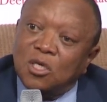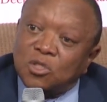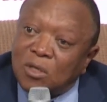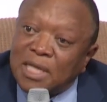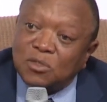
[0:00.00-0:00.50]

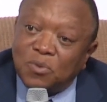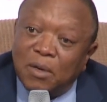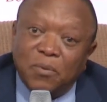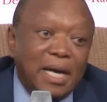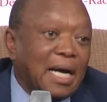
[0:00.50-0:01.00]
So that's where
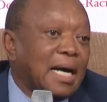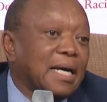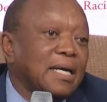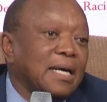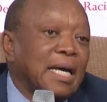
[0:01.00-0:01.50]
we are.
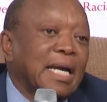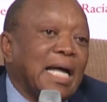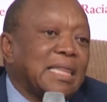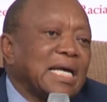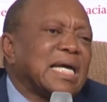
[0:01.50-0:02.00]
And
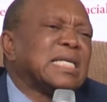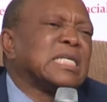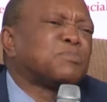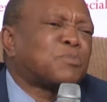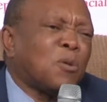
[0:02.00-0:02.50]
I think it
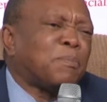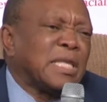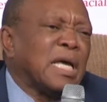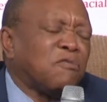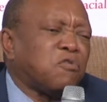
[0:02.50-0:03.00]
is proper,
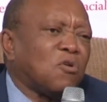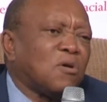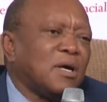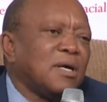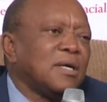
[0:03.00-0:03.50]
therefore,
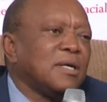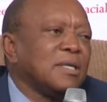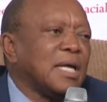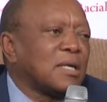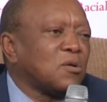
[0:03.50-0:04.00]

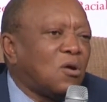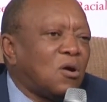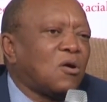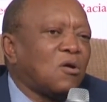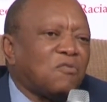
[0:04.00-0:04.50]
that
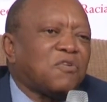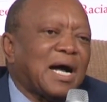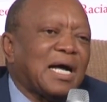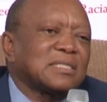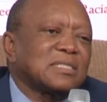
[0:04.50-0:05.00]
all of
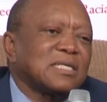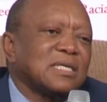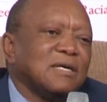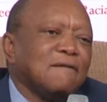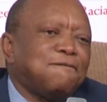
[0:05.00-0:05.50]
us
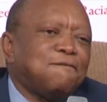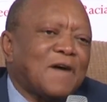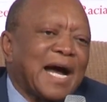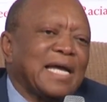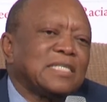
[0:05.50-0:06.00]

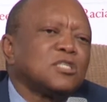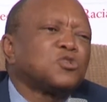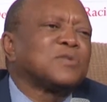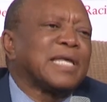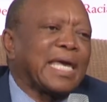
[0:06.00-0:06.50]
fight
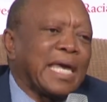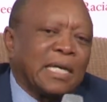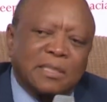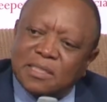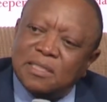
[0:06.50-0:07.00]
to the
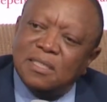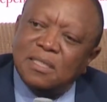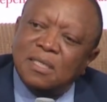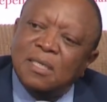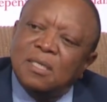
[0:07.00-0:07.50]
hilt
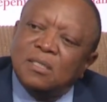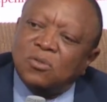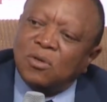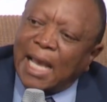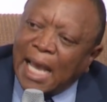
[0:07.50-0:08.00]

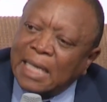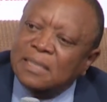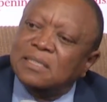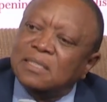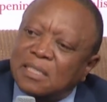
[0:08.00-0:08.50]
to
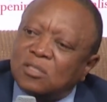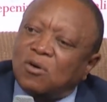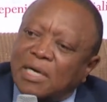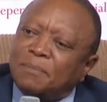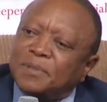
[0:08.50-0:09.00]
end this
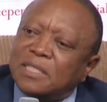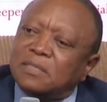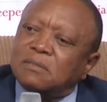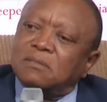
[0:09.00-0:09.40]
corruption.